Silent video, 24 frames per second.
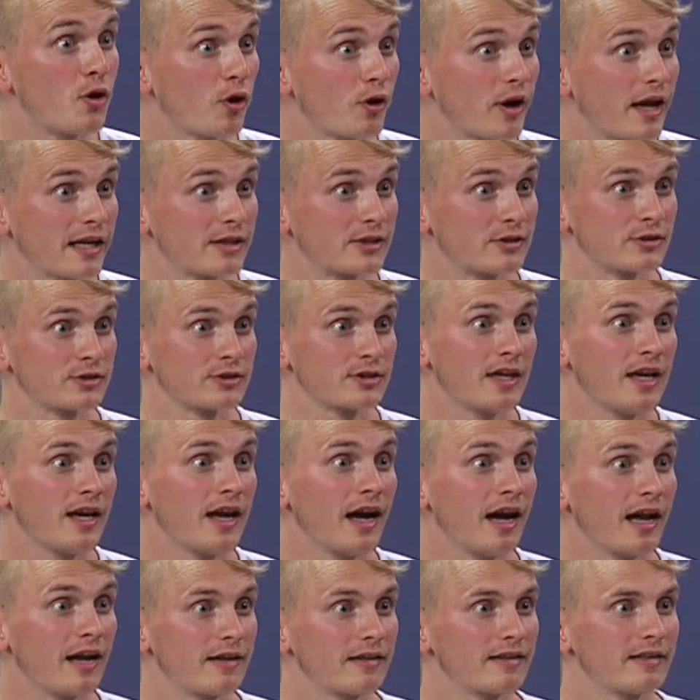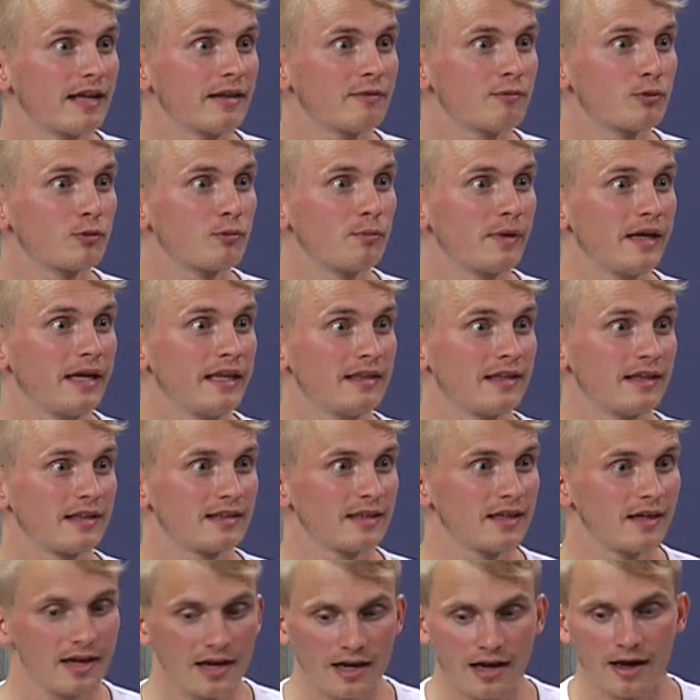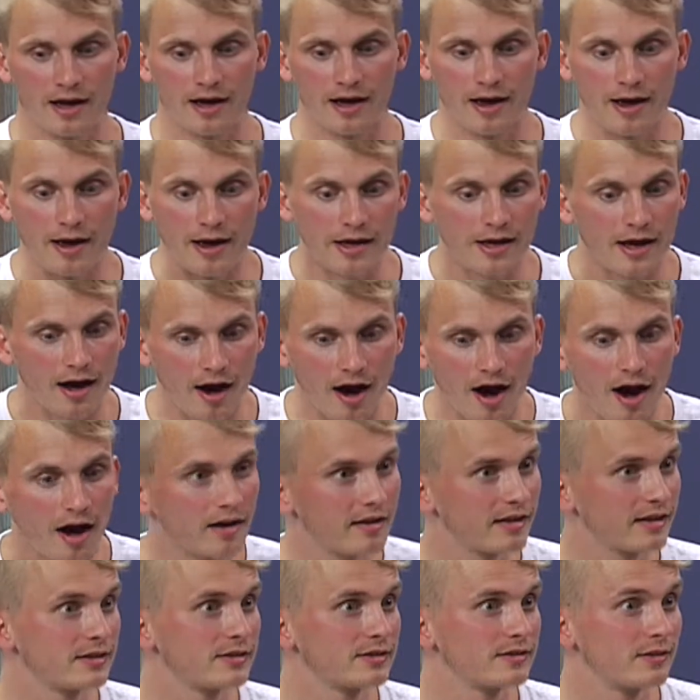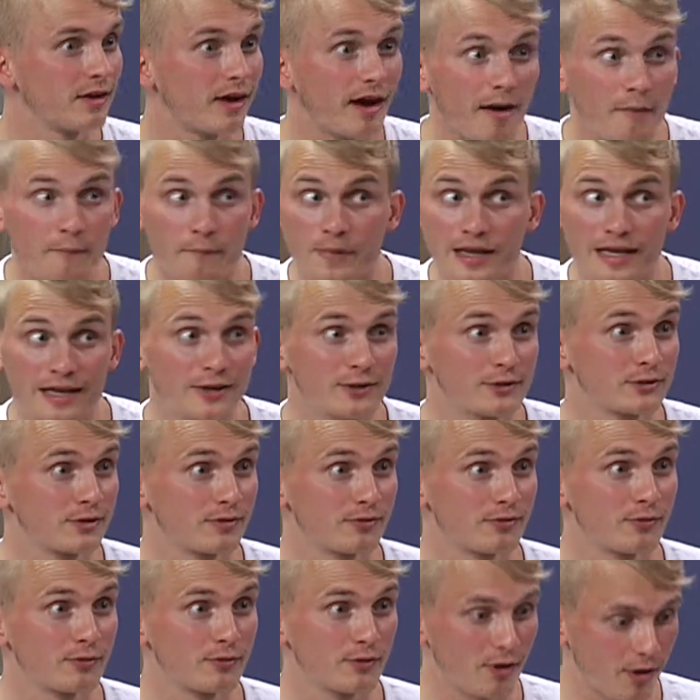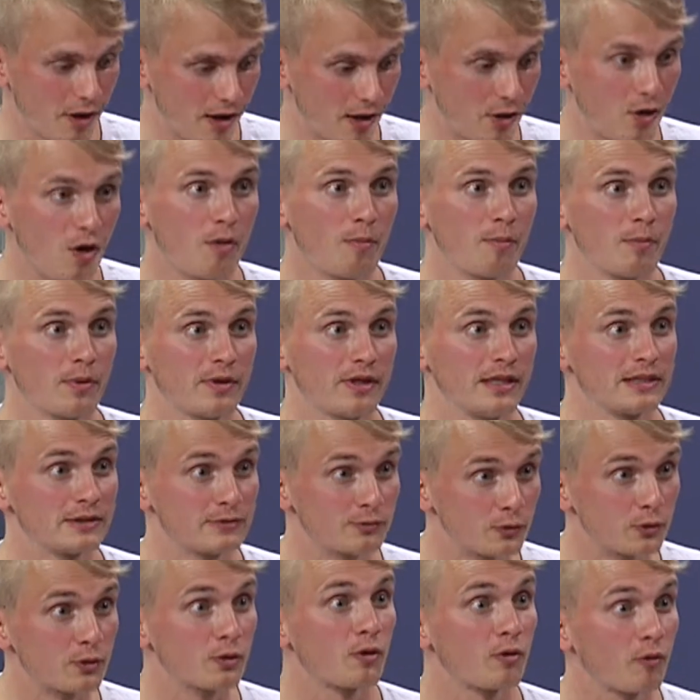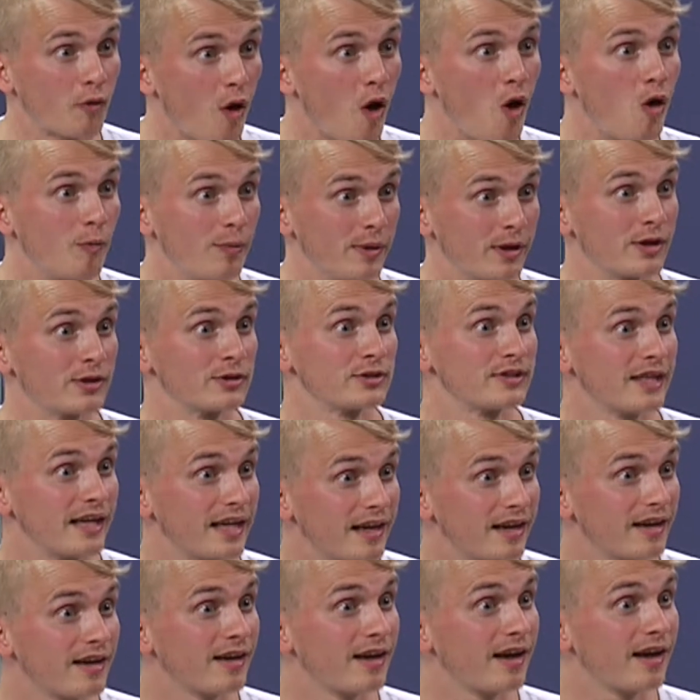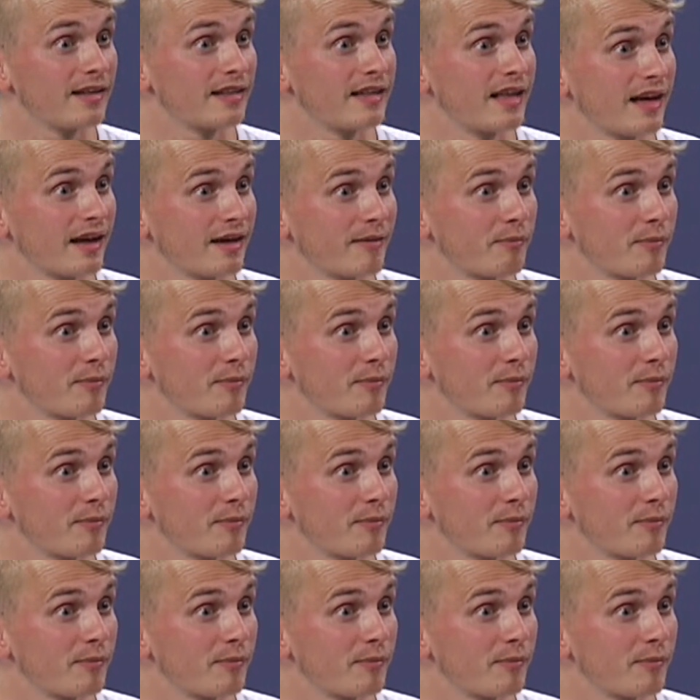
connections, and that would mean that hundreds, uh, millions of uh, companies would grow. Are because gonna, they're, are they